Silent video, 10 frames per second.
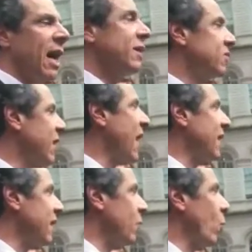
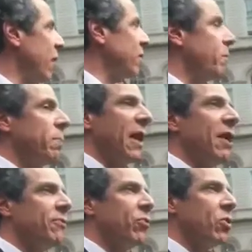exactly what the
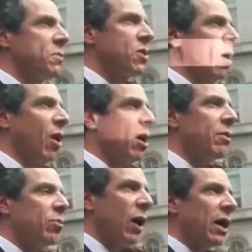platforms
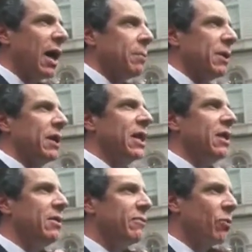are, what I
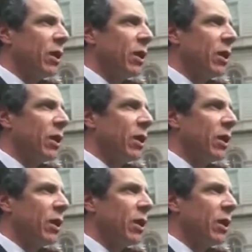believe,